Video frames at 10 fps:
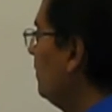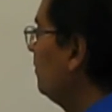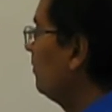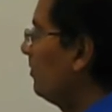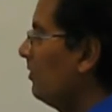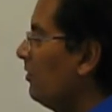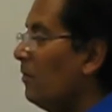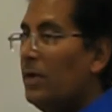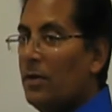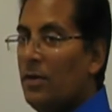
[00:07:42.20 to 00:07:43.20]
So just so
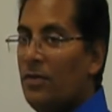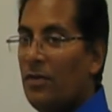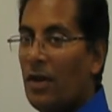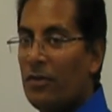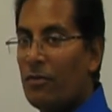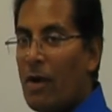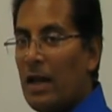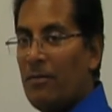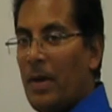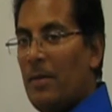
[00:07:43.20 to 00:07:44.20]
we know, this is our
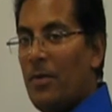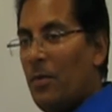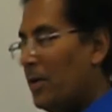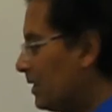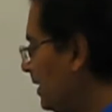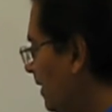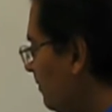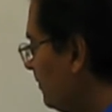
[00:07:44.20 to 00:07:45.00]
scratch paper work here.